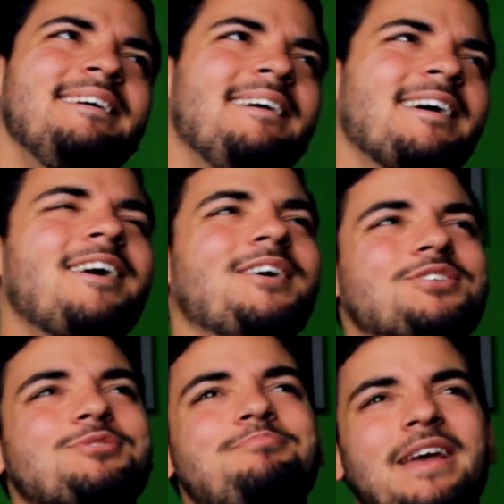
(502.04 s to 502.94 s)
can't
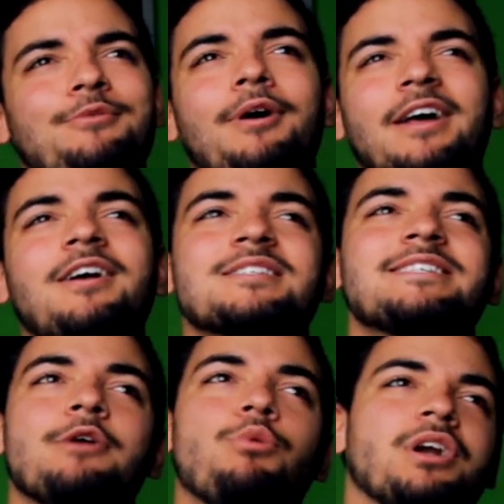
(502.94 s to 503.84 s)
just pick one. I can't
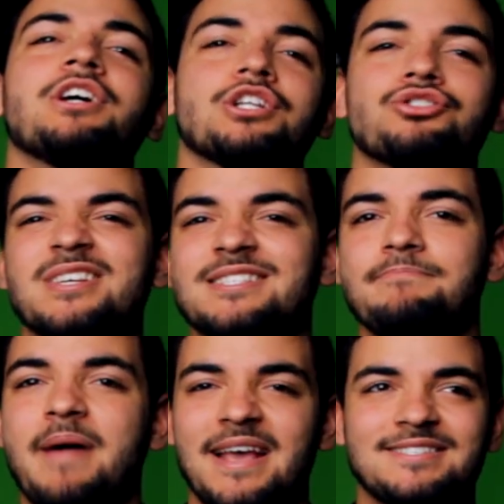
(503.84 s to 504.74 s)
say one country's the
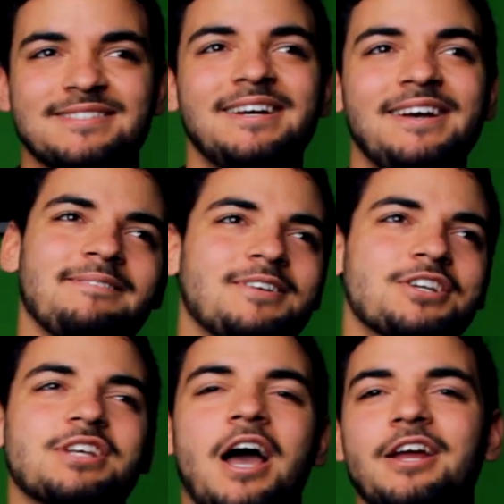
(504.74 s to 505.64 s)
best.
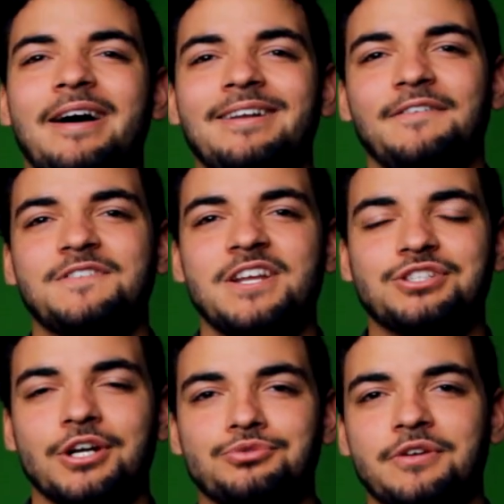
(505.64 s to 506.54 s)
Because I loved each
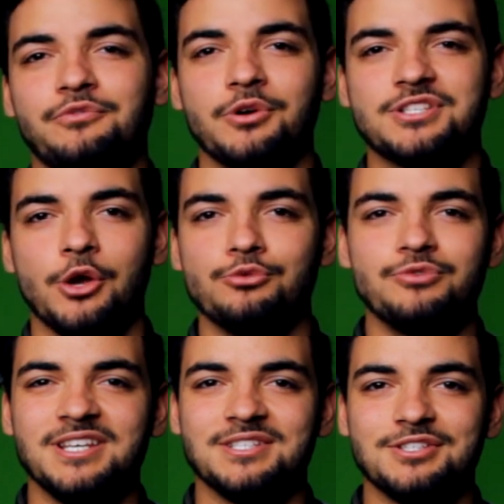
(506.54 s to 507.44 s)
country for its own
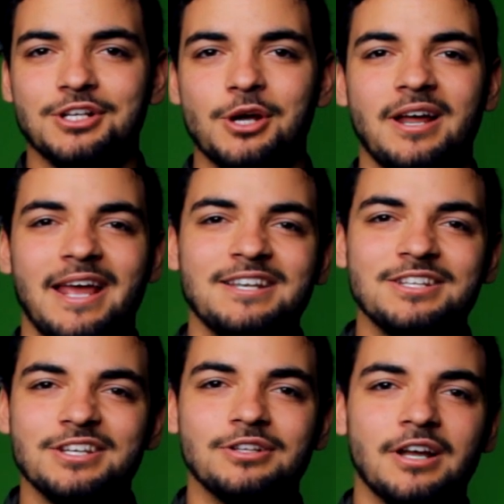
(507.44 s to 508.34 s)
reasons, you know, like
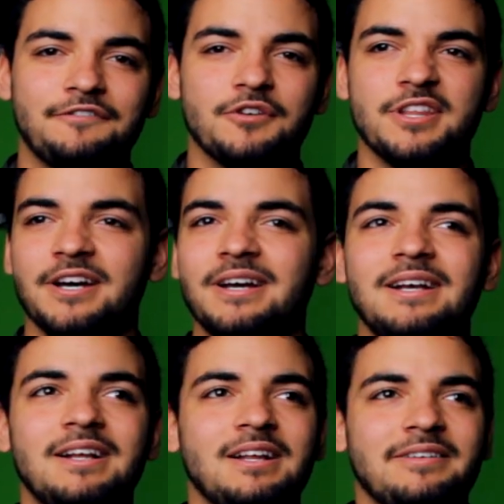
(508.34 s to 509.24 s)
India you love for
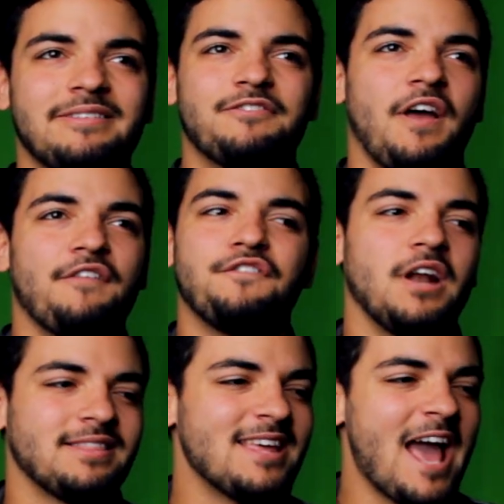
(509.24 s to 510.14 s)

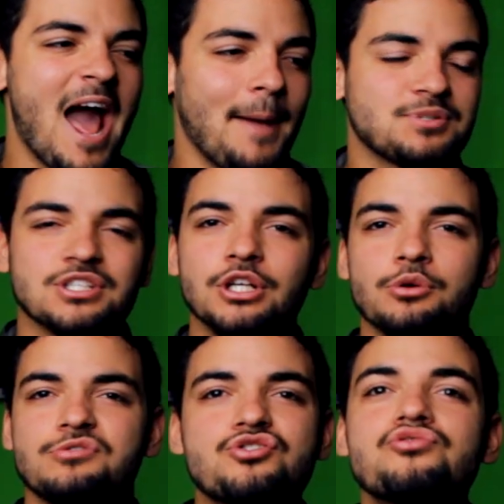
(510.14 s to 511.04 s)
like the
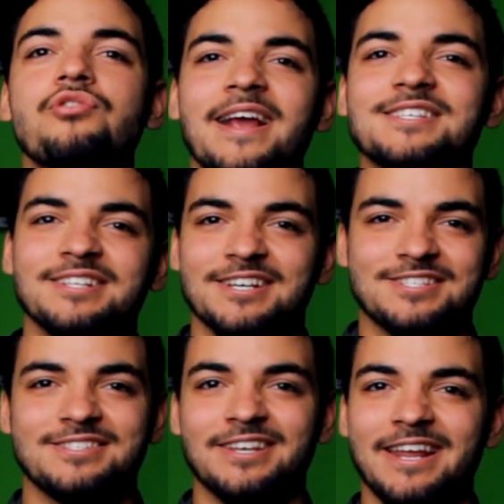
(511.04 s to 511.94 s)
absolute
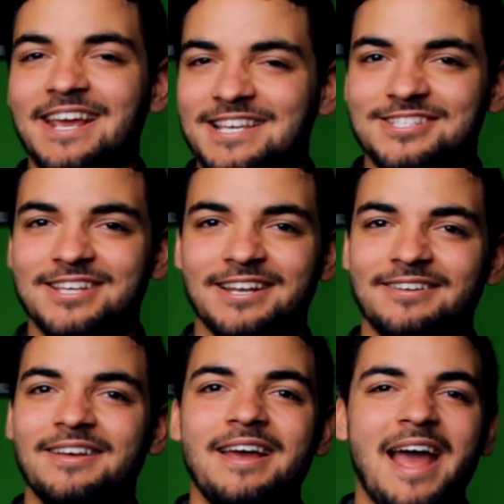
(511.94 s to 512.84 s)
craziness that it is, and
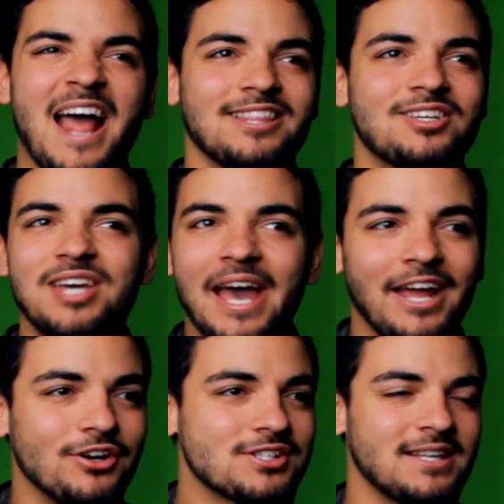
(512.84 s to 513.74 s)
the
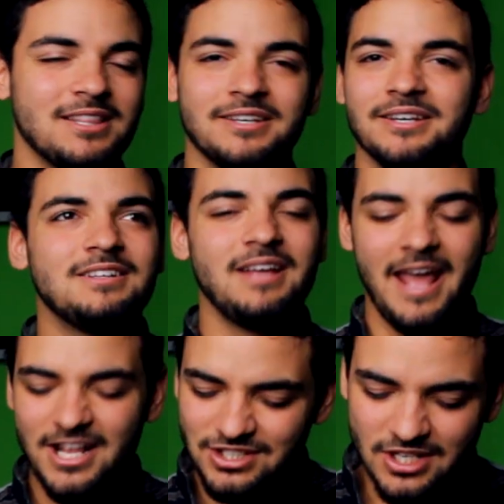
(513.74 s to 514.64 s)
chaos and
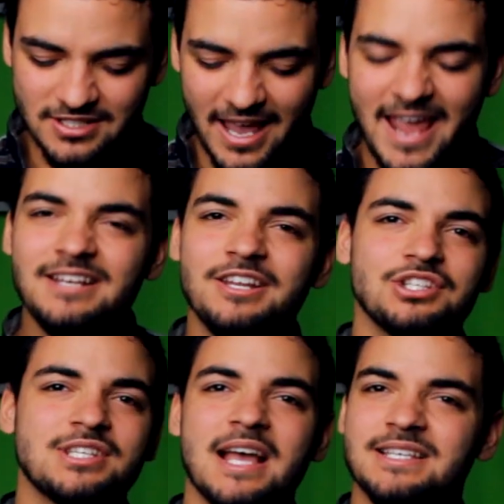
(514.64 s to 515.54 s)
it's just, India
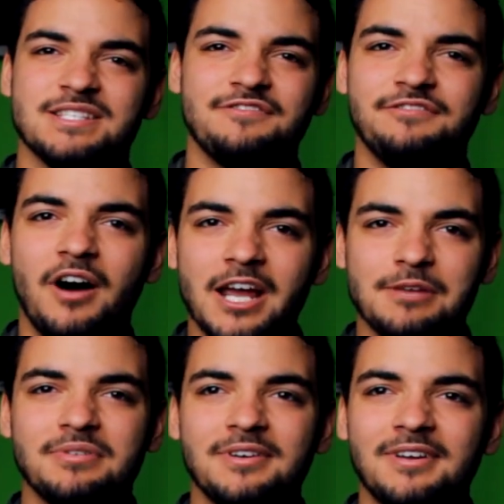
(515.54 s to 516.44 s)
just has its
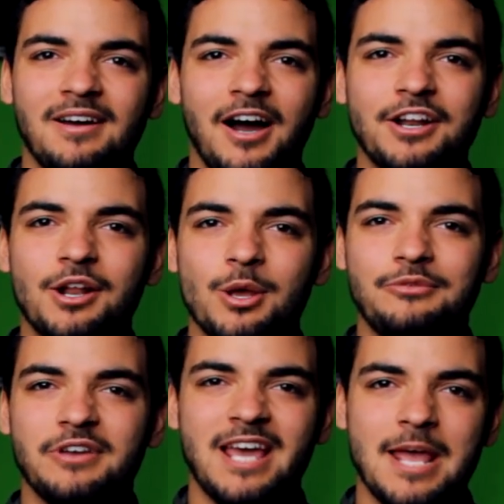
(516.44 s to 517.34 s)
vibe. I don't know
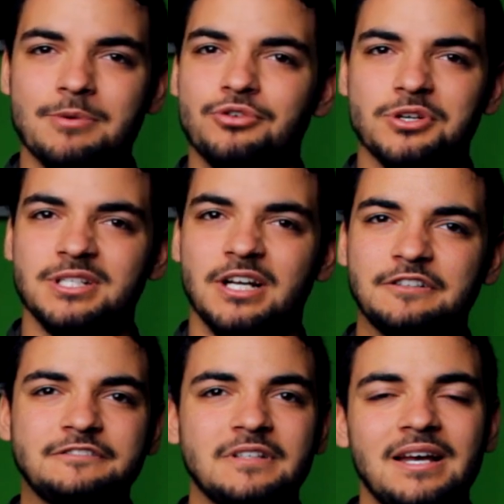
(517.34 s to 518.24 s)
if it came across
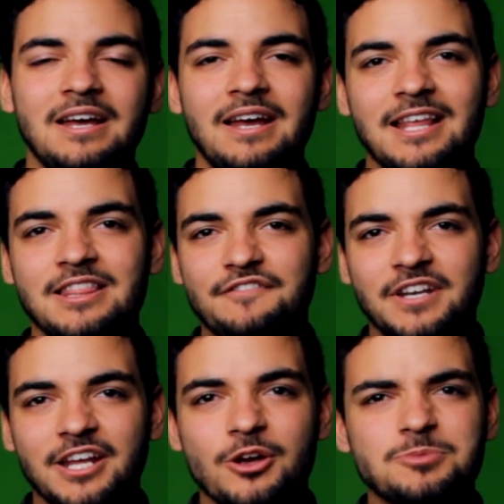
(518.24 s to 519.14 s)
enough in the
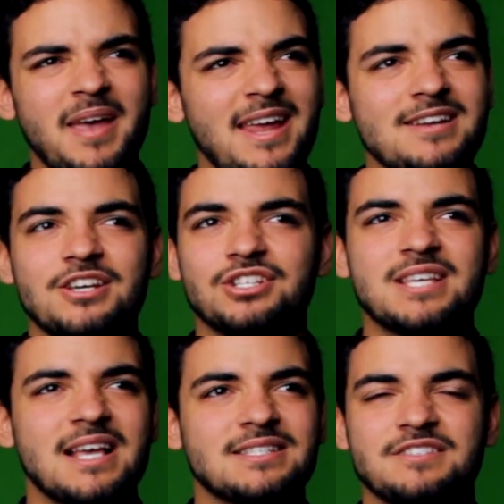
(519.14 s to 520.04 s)
videos, but India just
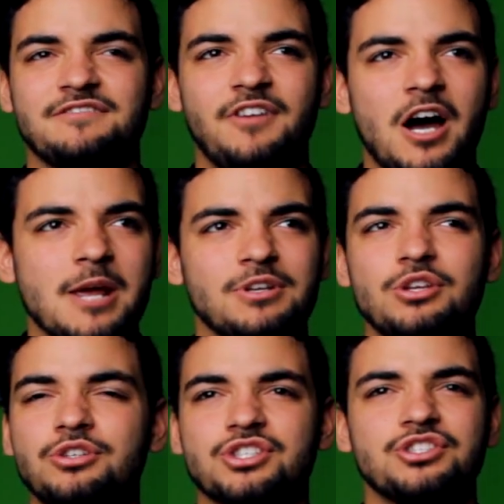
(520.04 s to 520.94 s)
has this vibe and you
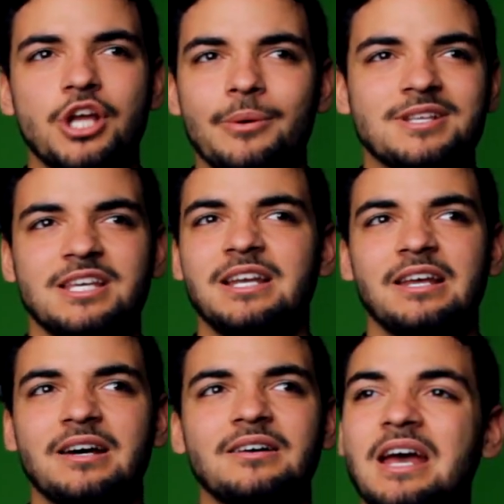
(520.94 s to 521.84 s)
just know it's
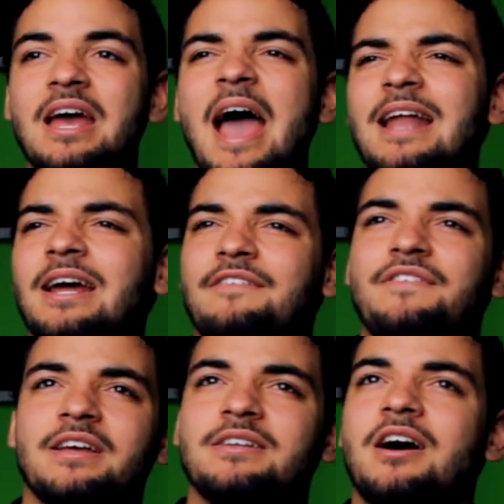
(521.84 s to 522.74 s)
India. And like
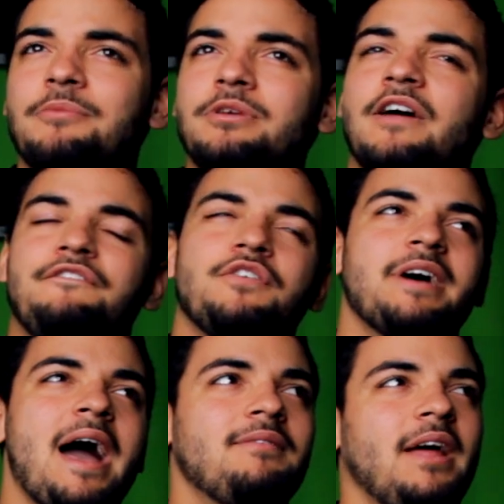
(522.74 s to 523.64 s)
Vietnam you love for
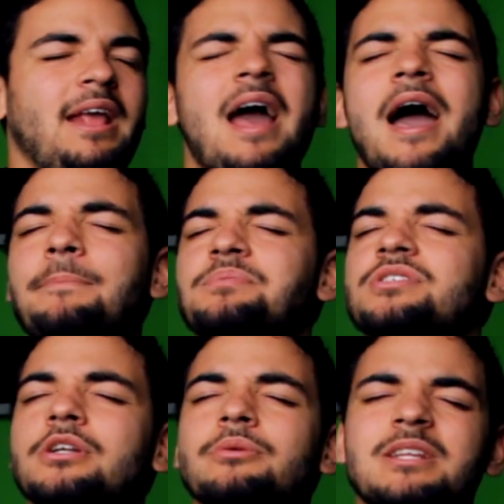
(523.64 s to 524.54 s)
the like
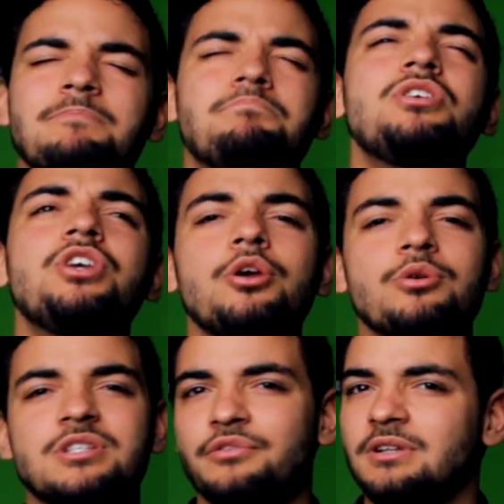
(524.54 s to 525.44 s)
absolutely
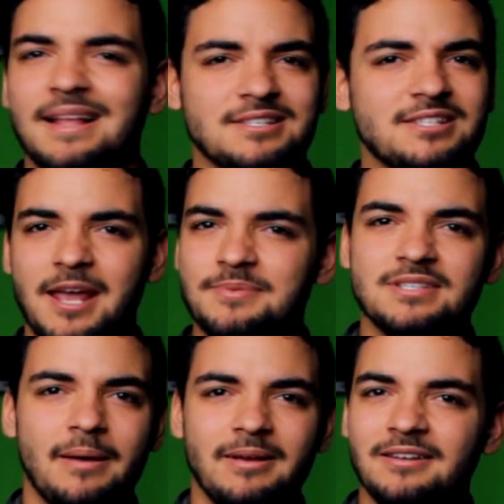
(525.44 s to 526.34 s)
beautiful landscapes.
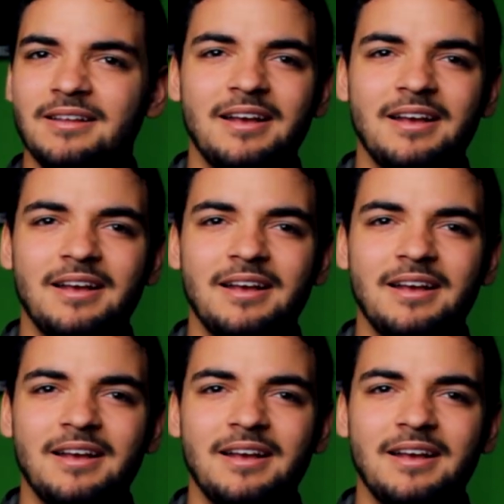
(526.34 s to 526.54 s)
I mean,